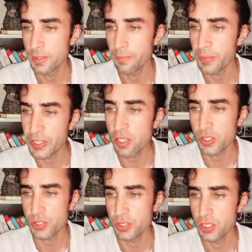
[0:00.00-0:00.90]

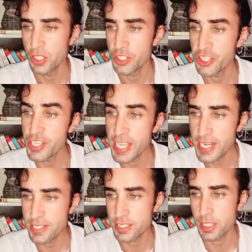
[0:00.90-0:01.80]
because she
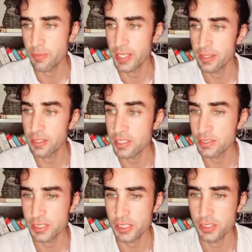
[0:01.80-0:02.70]
hates them and
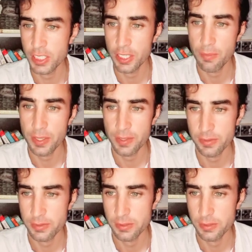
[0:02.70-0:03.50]
curses their mothers.